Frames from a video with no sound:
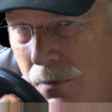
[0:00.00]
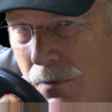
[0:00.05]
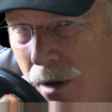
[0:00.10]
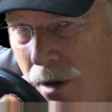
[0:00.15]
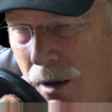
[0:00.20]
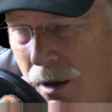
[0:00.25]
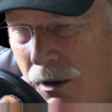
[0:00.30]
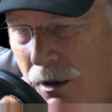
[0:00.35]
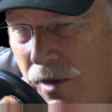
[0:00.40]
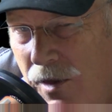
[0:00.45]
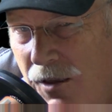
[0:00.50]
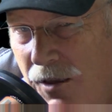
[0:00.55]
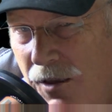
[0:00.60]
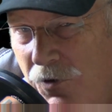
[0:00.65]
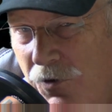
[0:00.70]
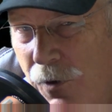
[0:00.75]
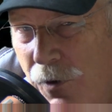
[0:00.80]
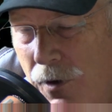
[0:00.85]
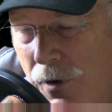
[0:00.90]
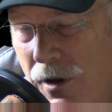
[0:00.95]
Thanks for
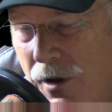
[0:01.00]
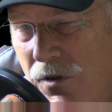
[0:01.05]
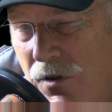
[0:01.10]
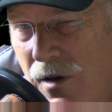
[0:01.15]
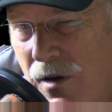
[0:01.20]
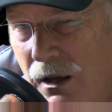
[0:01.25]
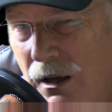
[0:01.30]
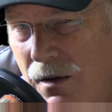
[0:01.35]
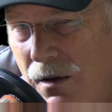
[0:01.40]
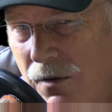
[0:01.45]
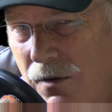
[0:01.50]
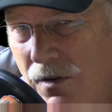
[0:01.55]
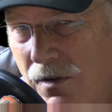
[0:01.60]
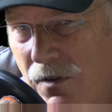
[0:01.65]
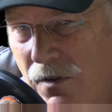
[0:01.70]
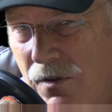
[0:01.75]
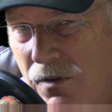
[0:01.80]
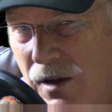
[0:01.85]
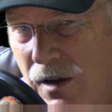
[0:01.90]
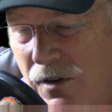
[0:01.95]
listening. This is
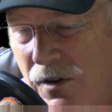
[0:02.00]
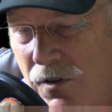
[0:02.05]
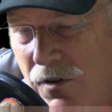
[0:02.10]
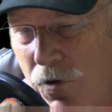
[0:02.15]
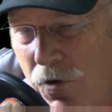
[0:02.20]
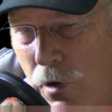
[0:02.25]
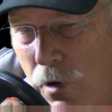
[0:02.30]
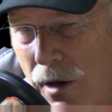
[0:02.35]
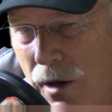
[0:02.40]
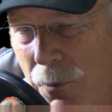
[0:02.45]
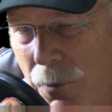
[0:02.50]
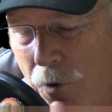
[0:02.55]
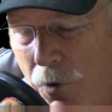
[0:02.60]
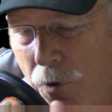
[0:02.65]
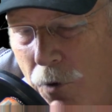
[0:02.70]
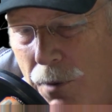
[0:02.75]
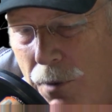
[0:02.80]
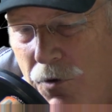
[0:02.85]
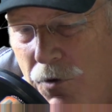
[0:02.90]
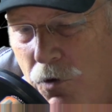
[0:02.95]
Easy Street. I'm Rob
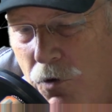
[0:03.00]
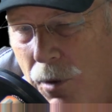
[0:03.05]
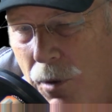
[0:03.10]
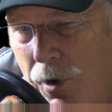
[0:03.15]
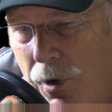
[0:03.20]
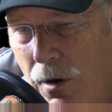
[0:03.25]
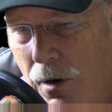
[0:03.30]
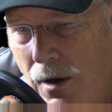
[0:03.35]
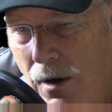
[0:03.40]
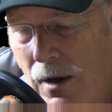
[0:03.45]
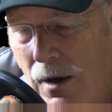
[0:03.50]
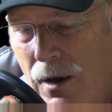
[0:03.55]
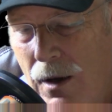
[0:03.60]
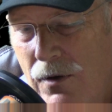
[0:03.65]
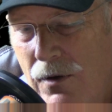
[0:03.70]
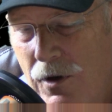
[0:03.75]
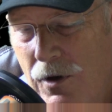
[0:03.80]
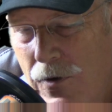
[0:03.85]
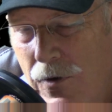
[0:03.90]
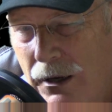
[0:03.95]
Scribner. Till
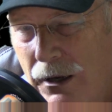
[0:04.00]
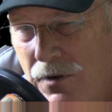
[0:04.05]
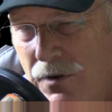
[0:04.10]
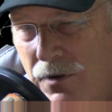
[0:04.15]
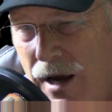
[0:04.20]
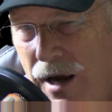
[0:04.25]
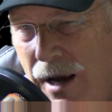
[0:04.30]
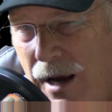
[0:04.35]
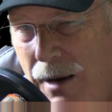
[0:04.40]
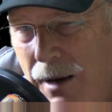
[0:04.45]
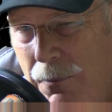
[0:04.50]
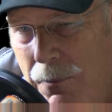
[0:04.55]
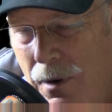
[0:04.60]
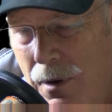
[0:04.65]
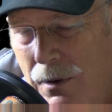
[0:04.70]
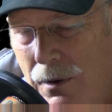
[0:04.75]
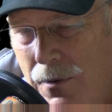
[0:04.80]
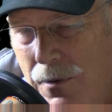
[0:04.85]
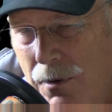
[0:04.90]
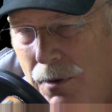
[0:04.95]
next time,
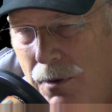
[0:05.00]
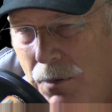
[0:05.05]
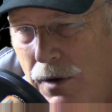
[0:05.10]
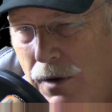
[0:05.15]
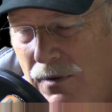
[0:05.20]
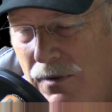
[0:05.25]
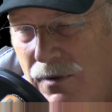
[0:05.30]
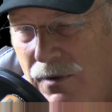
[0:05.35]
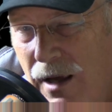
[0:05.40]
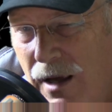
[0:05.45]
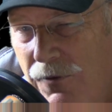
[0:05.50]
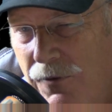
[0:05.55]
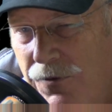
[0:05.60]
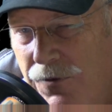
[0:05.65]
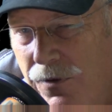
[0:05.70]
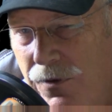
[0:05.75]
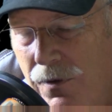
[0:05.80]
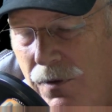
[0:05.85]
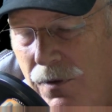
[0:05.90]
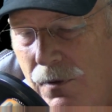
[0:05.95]
be safe
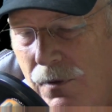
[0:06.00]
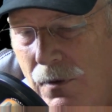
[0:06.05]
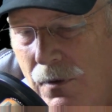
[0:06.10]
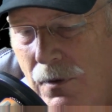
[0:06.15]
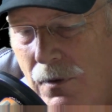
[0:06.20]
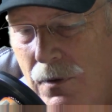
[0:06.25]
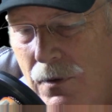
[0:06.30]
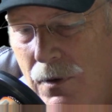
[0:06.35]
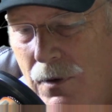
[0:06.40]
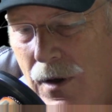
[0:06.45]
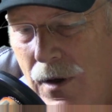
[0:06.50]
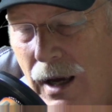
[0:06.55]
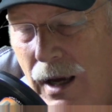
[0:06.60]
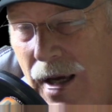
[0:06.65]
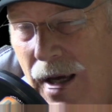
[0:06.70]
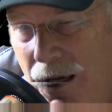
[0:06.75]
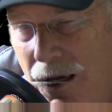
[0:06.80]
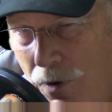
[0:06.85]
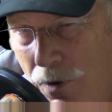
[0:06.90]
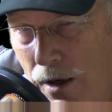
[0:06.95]
and get
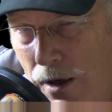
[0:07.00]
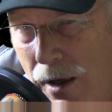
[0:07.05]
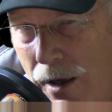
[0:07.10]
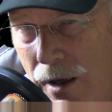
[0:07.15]
ready.